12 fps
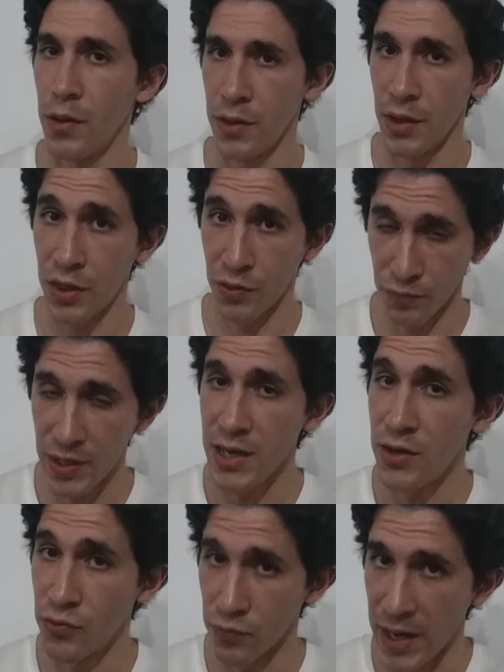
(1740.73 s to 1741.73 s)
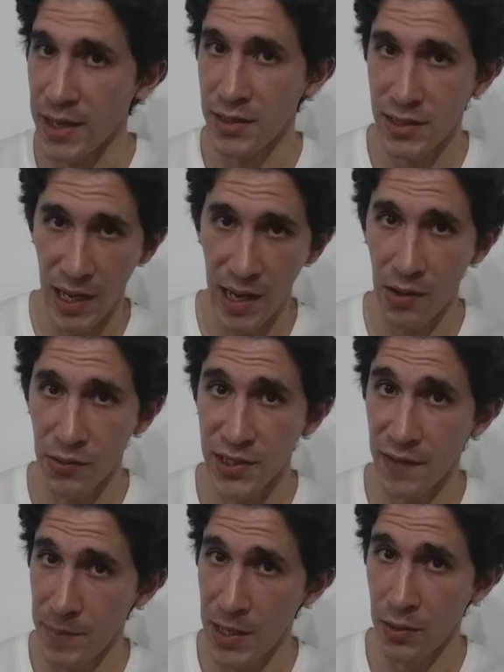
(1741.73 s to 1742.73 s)
the 3 great tales
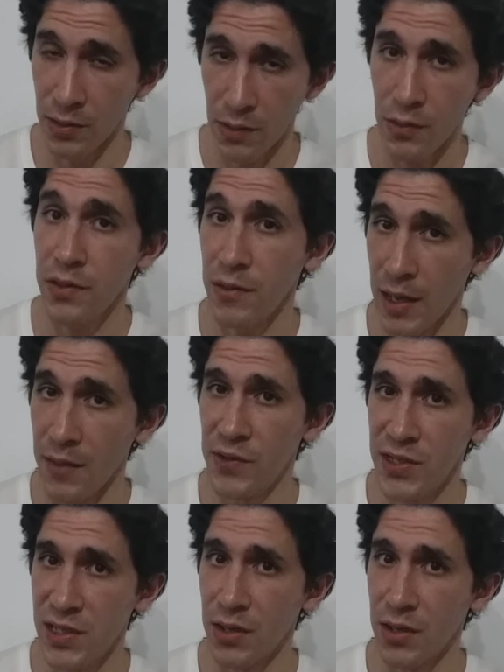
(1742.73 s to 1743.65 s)
of Middle-earth in the